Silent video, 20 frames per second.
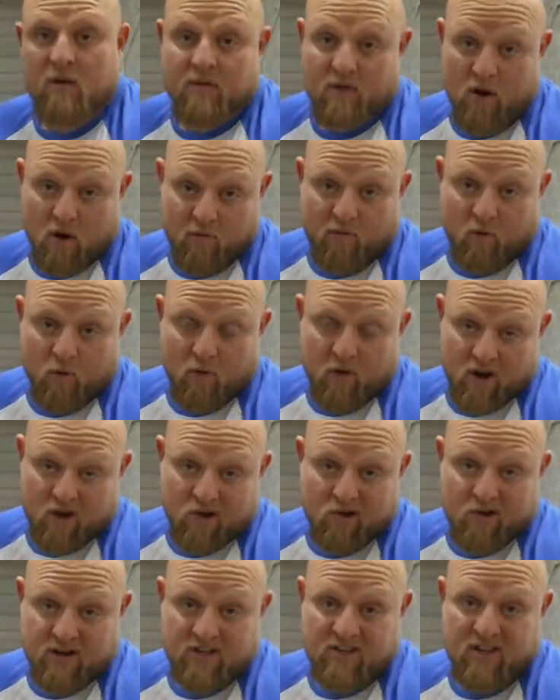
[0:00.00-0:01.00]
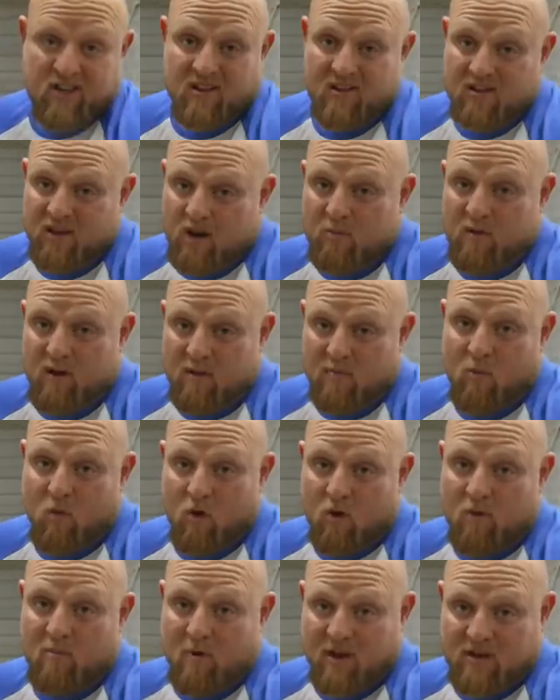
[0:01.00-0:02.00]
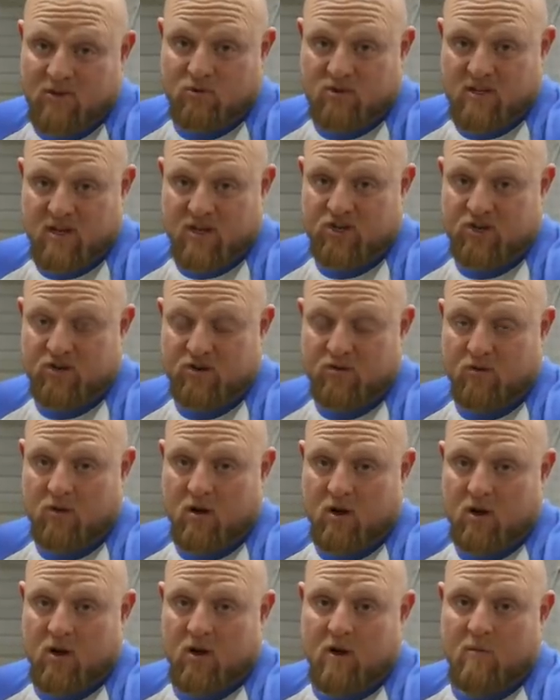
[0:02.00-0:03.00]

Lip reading: therefore increasing a little bit more muscle tissue,